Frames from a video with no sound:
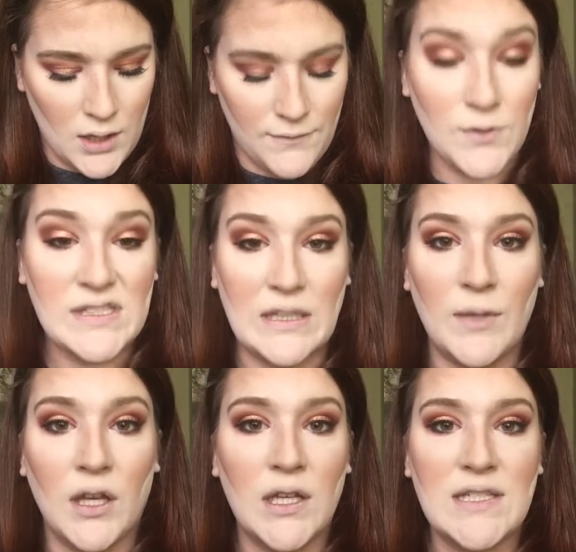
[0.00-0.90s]
If you see
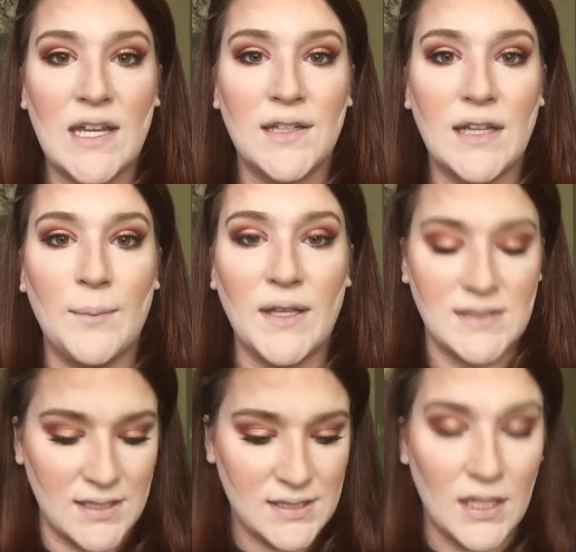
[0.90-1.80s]
me on a day-to-day
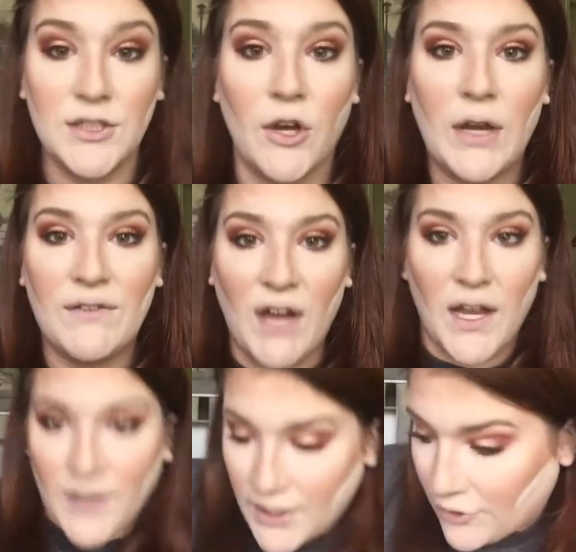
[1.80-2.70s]
basis and I don't have
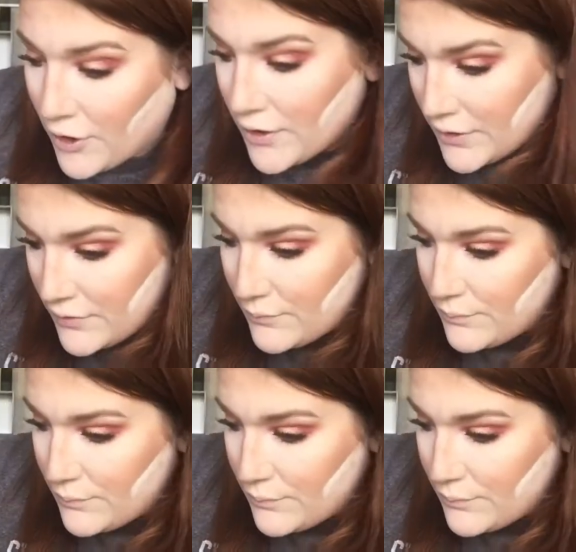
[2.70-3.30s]
highlighter on,